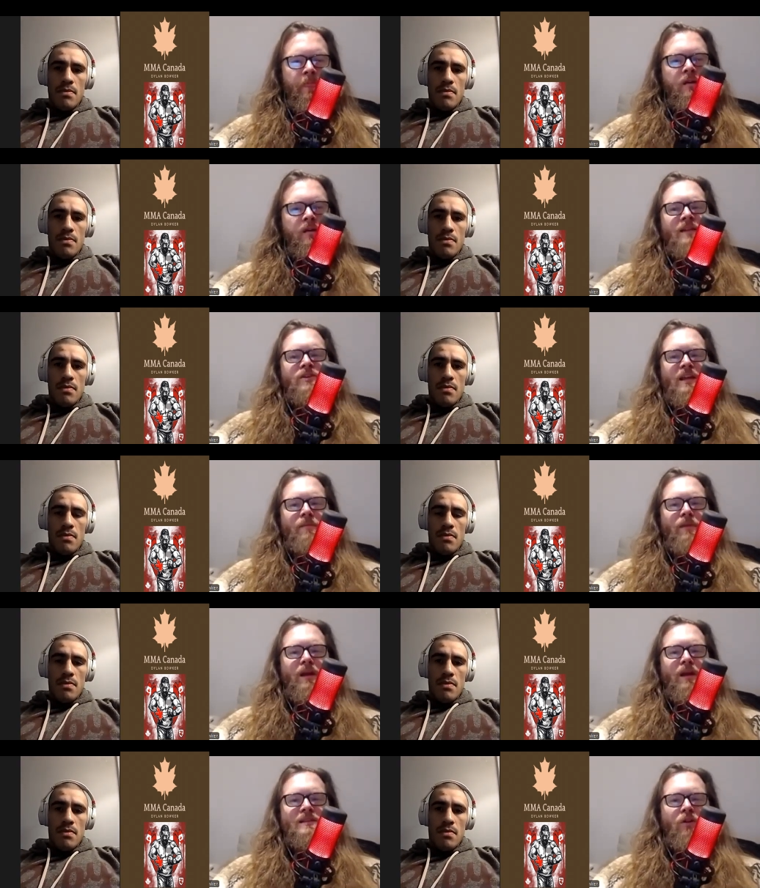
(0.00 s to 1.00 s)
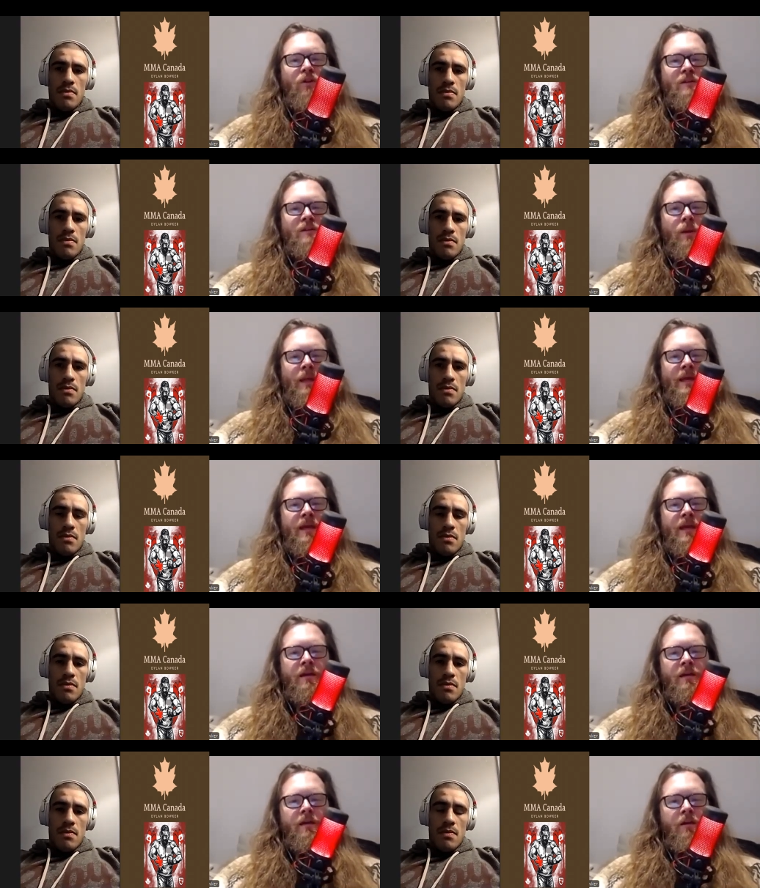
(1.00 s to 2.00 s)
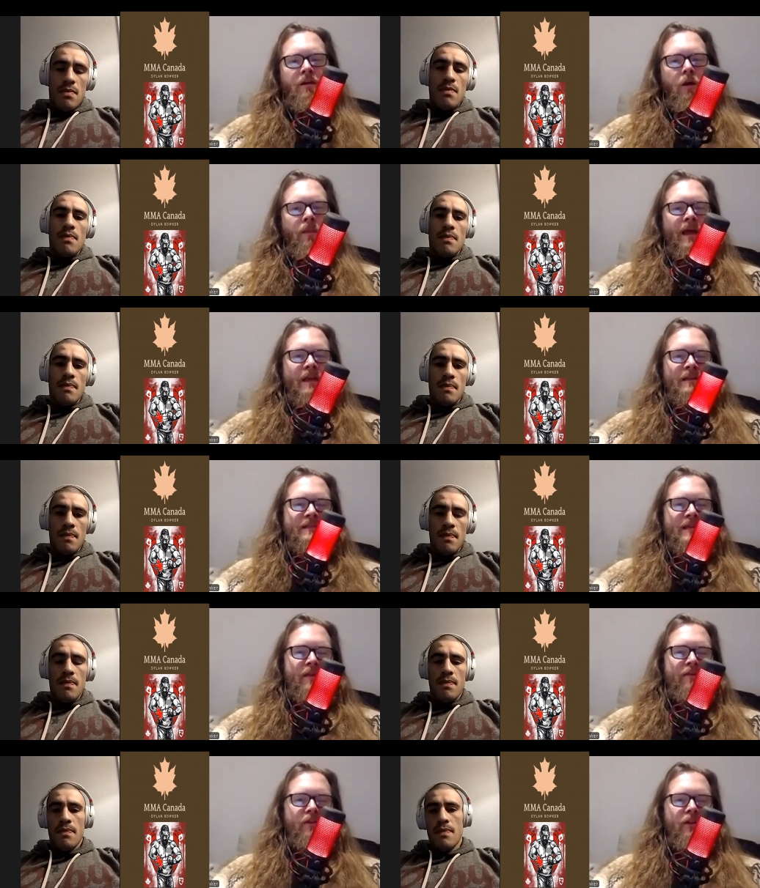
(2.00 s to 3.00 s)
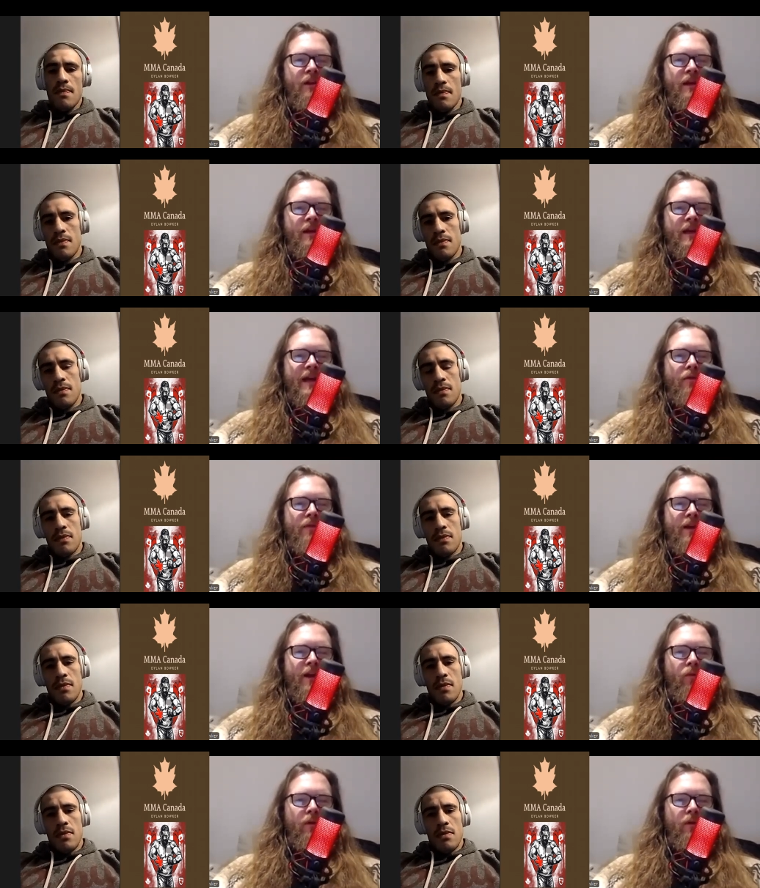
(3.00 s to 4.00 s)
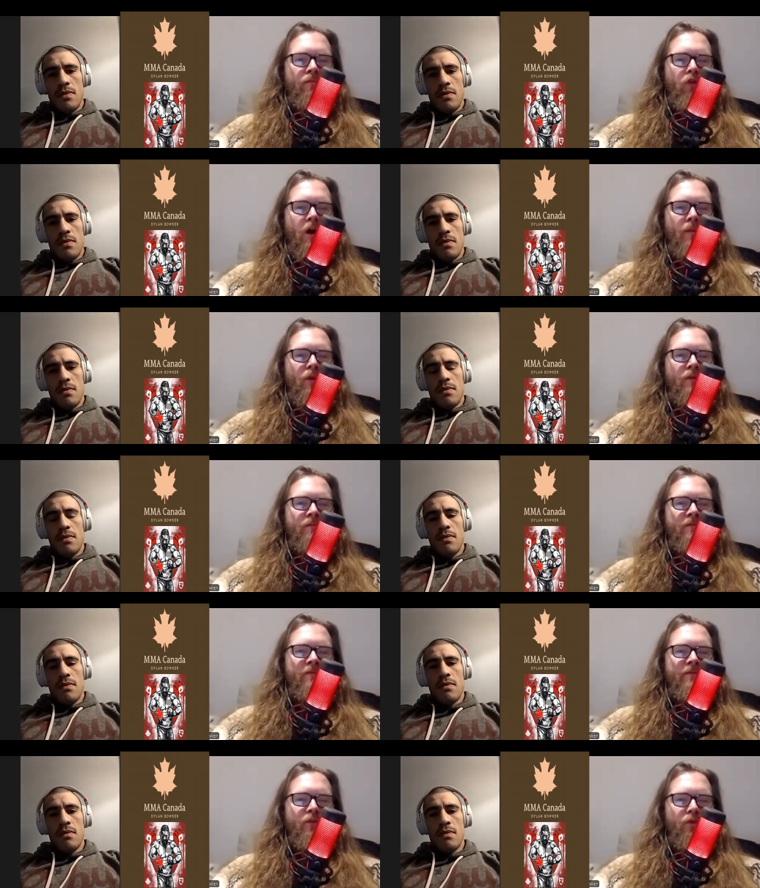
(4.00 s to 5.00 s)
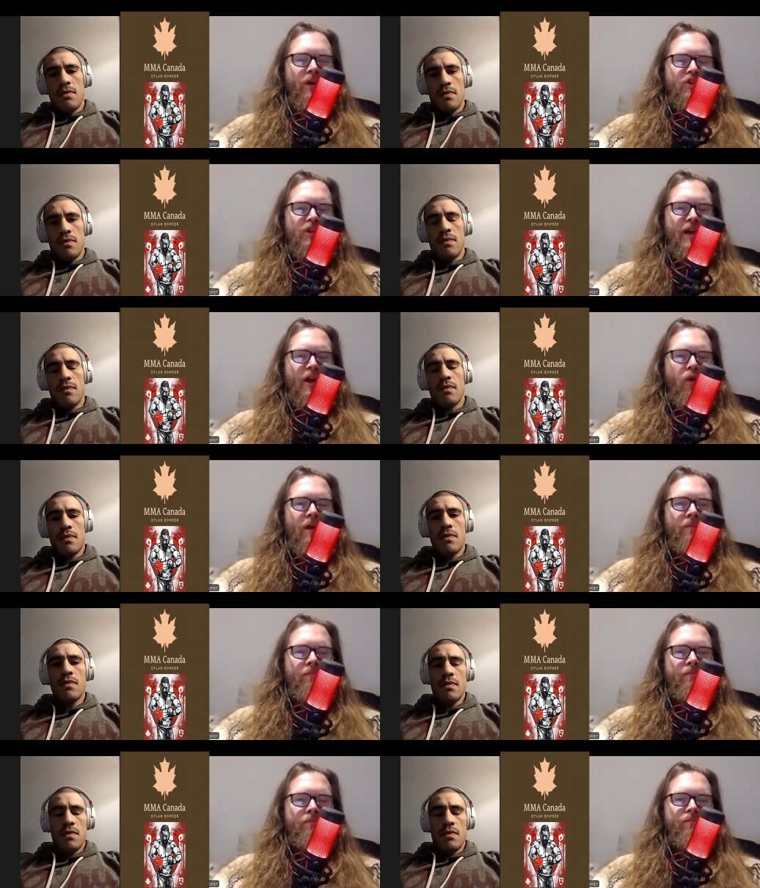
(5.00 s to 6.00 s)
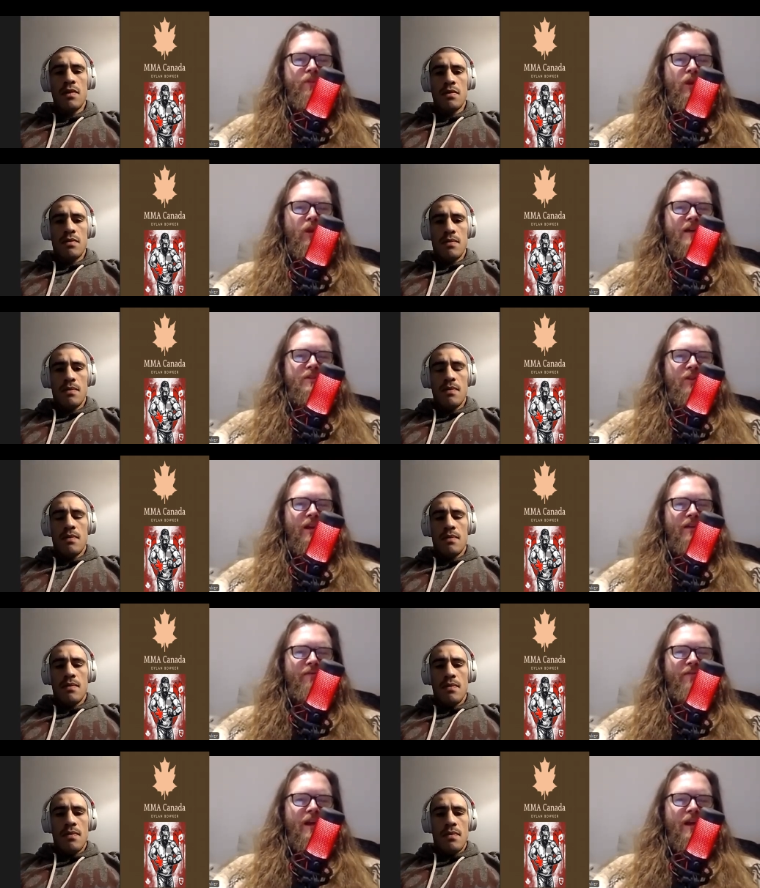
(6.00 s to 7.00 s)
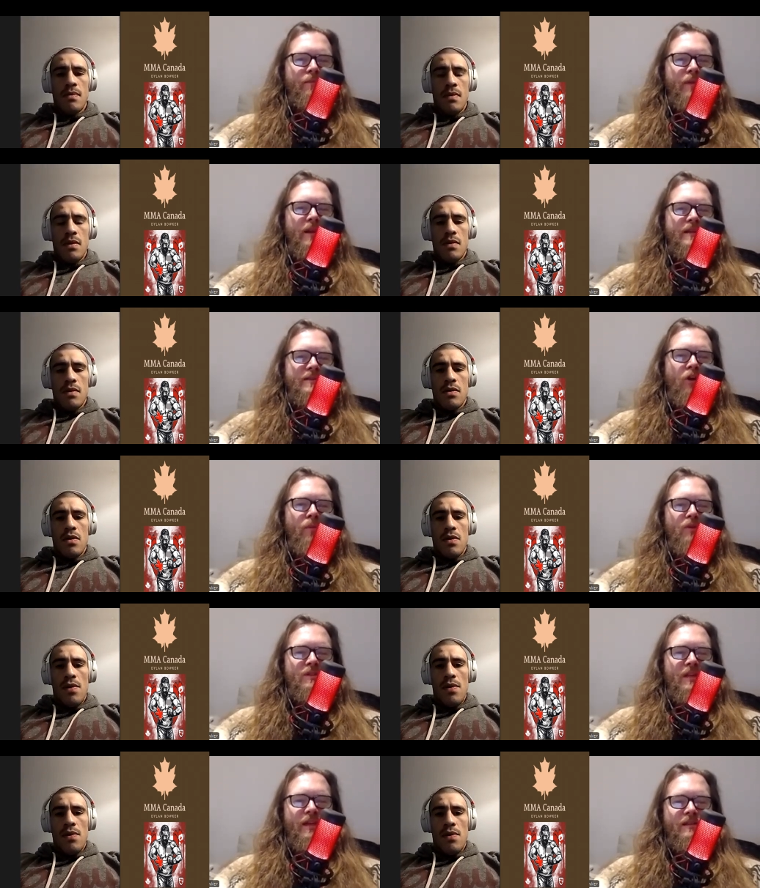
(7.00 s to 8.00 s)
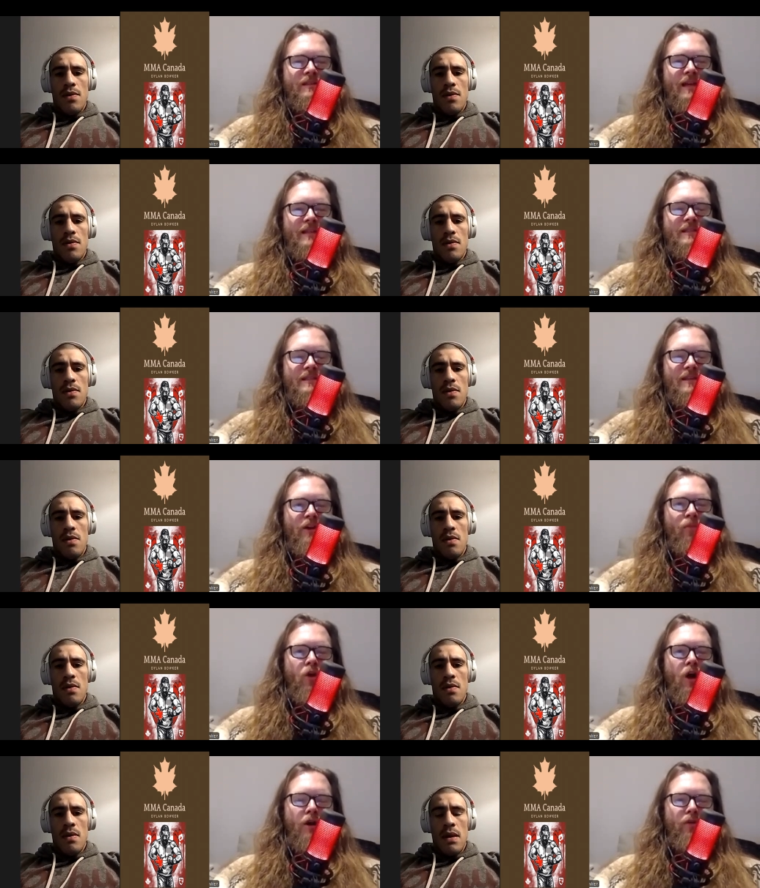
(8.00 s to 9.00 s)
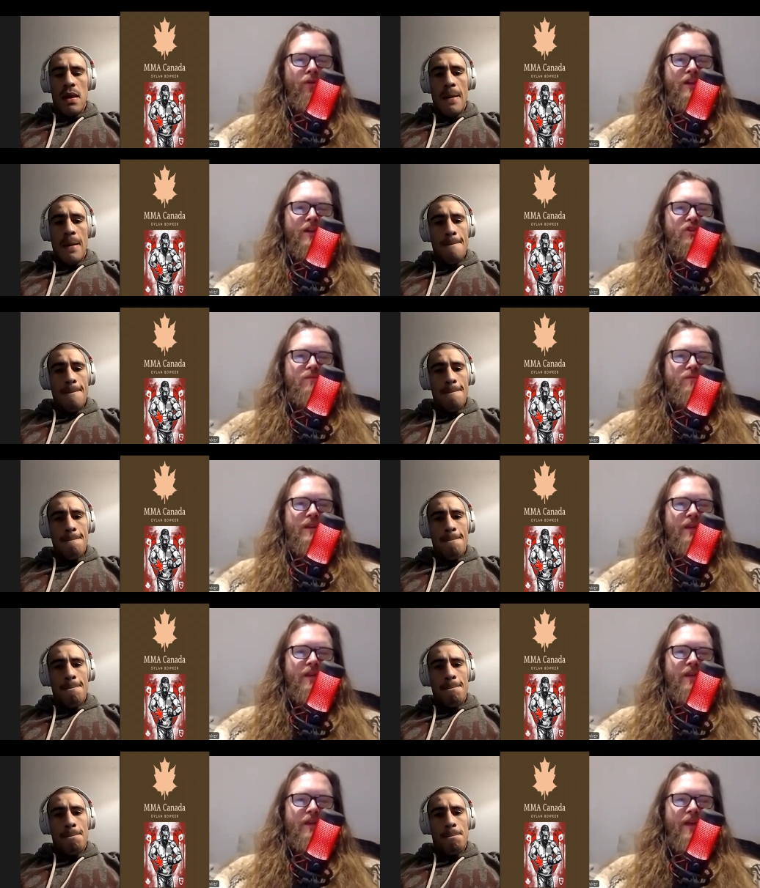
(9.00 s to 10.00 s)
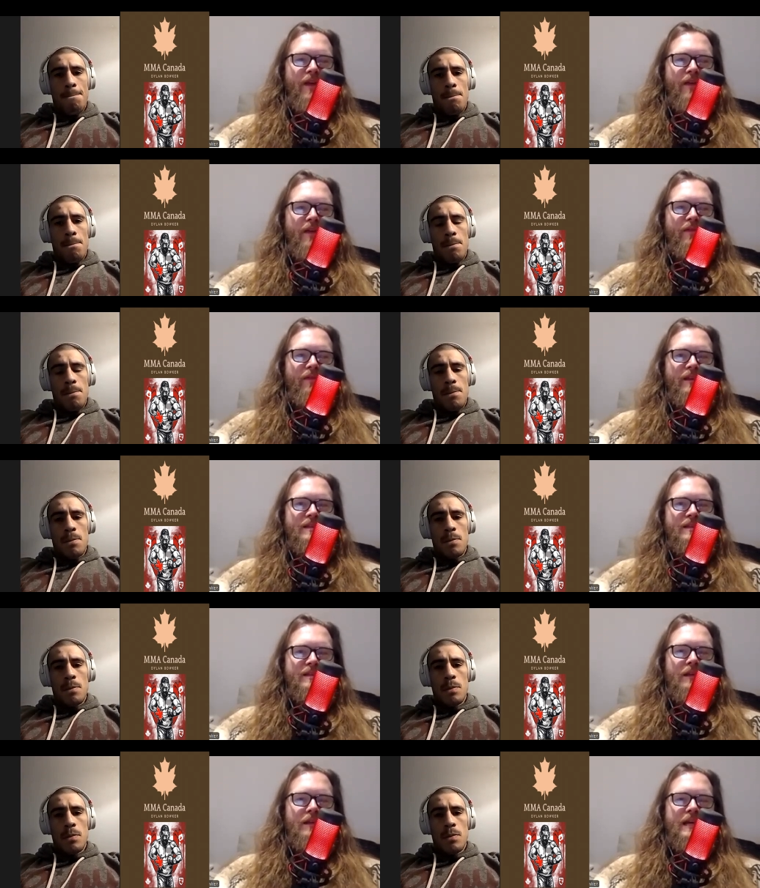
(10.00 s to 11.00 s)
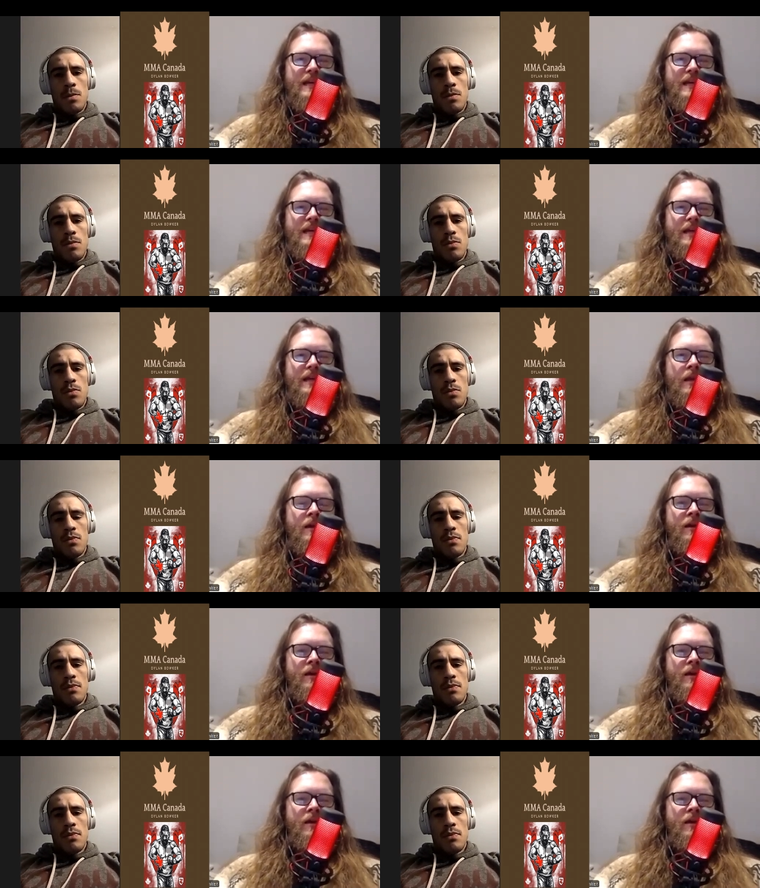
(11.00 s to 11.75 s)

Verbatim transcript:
Speaker 1: And it's interesting because ultimately on the 18th, you're going to get out there with Robert Varricchio and you guys are going to fight. But is there almost like a sense of camaraderie just being that this is like a locked in,